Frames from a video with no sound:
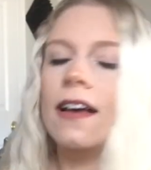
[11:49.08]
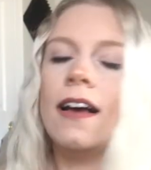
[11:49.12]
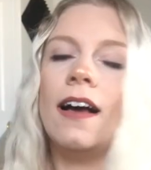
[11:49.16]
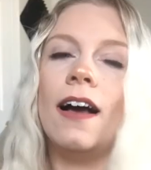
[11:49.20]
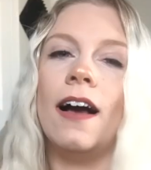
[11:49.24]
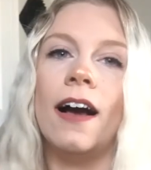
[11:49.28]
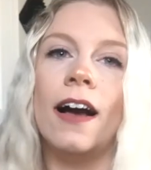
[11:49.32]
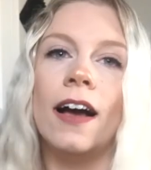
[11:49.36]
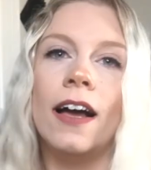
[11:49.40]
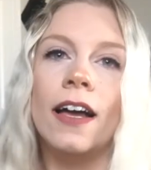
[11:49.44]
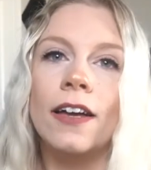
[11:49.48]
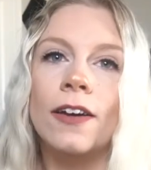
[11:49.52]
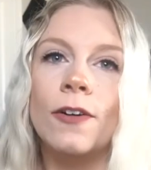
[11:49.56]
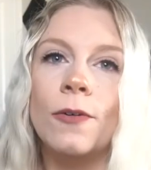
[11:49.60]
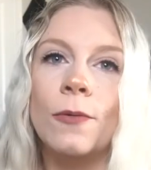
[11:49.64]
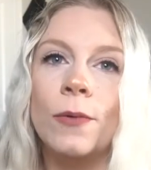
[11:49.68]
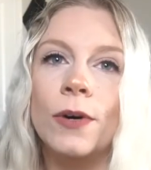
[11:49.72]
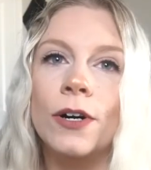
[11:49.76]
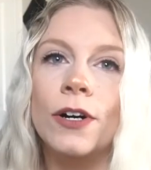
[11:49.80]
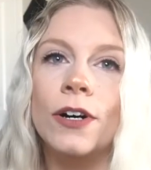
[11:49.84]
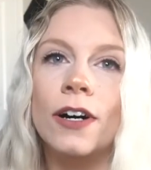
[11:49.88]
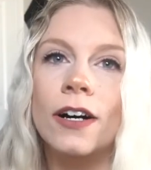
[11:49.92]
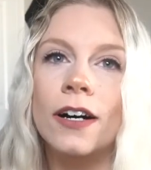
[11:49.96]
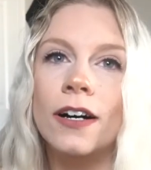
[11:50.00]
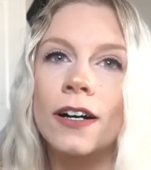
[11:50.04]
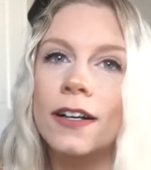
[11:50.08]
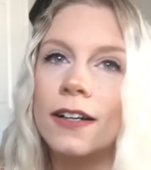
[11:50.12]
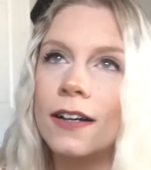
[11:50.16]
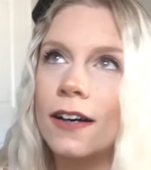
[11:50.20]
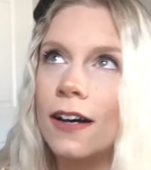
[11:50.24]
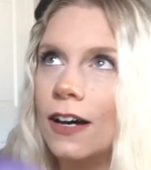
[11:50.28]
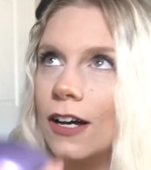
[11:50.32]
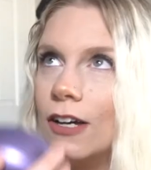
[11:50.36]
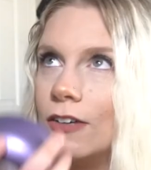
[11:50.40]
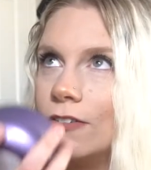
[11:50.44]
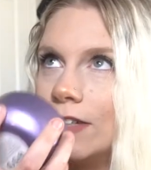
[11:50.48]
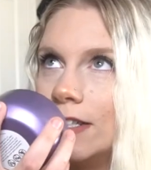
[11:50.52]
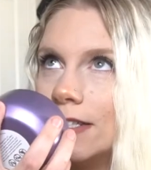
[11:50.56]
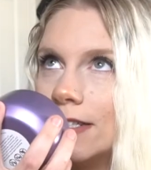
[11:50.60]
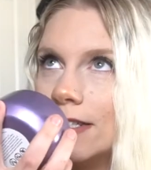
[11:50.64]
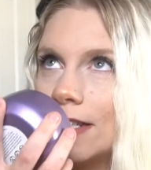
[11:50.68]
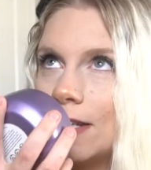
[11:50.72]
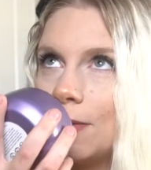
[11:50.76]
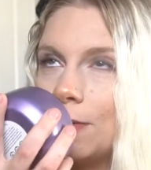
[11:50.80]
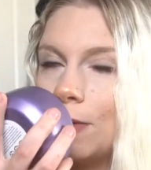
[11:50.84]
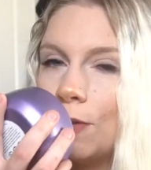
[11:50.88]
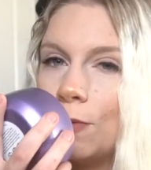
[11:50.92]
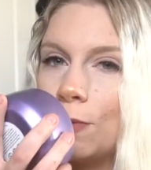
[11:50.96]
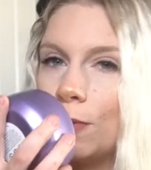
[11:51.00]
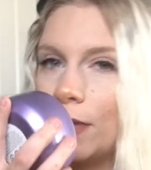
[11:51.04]
I will
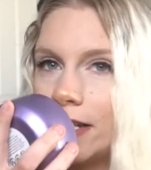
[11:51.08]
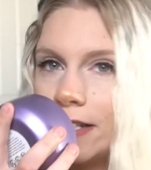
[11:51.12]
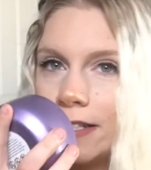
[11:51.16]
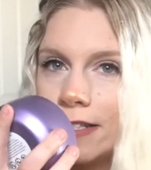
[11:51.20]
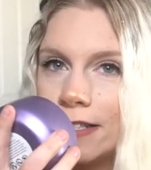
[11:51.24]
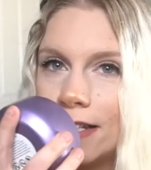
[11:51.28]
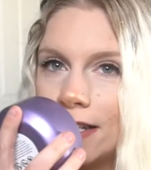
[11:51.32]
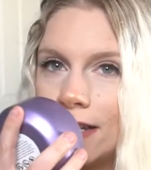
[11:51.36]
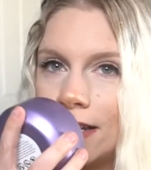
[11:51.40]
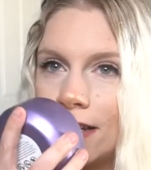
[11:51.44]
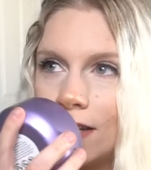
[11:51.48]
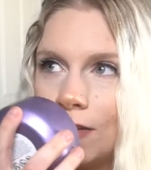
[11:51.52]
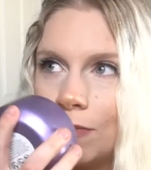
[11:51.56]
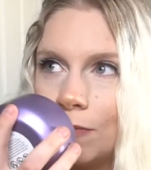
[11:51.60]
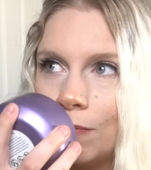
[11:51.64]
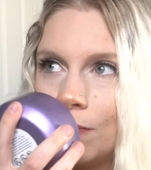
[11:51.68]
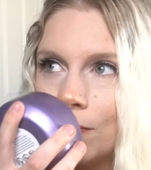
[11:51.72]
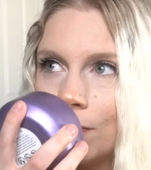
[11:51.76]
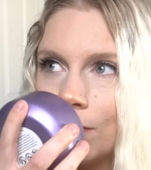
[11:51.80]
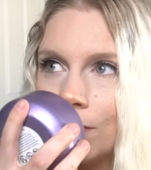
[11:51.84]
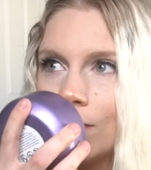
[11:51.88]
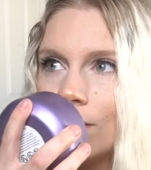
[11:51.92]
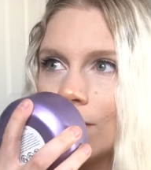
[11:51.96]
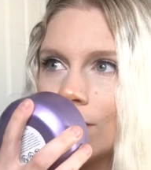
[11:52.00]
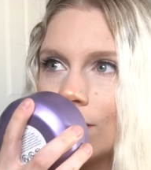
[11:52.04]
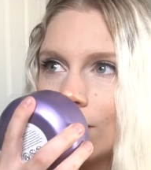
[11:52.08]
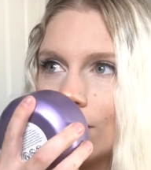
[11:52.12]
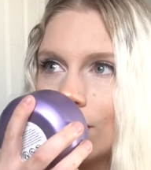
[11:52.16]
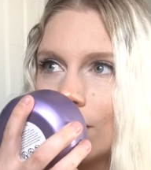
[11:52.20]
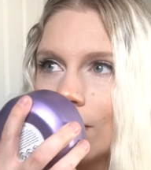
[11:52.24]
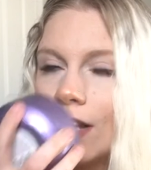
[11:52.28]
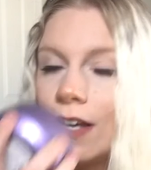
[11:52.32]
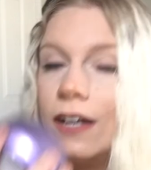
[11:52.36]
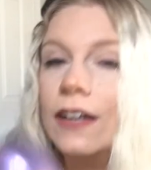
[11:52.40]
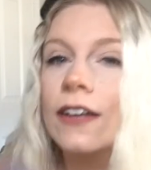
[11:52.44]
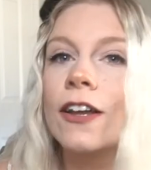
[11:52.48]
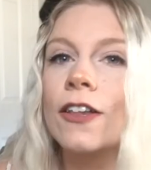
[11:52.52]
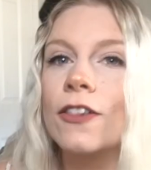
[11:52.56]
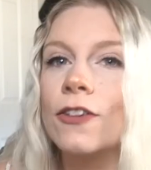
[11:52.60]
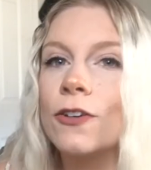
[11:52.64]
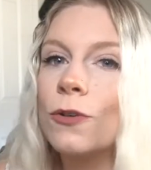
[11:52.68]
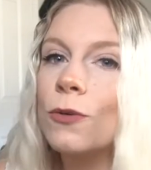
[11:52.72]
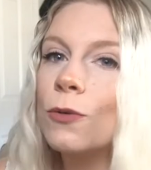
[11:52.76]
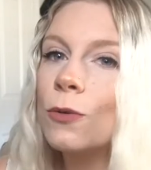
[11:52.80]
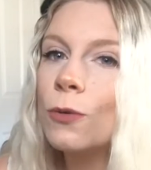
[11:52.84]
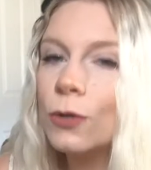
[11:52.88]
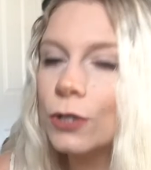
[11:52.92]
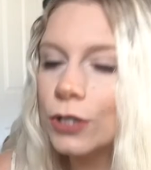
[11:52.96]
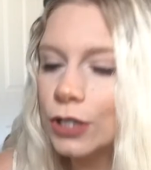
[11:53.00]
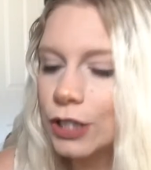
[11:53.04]
obviously be placing another
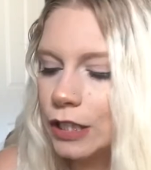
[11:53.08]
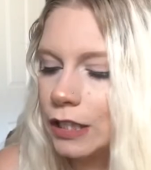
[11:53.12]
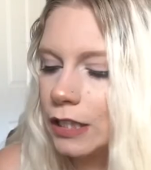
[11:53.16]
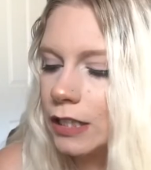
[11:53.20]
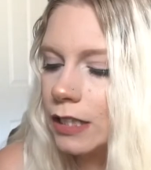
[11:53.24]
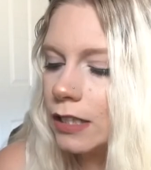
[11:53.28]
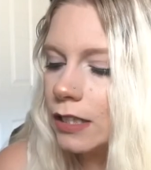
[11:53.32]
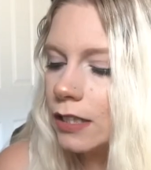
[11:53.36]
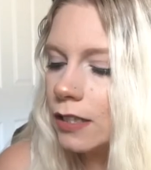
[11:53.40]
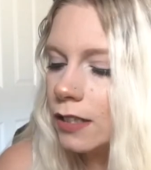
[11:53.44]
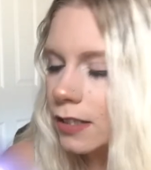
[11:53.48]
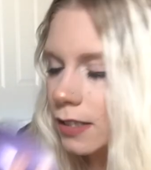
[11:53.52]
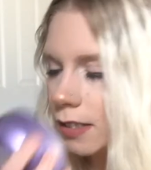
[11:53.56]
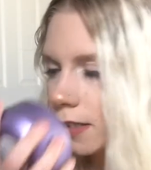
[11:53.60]
order.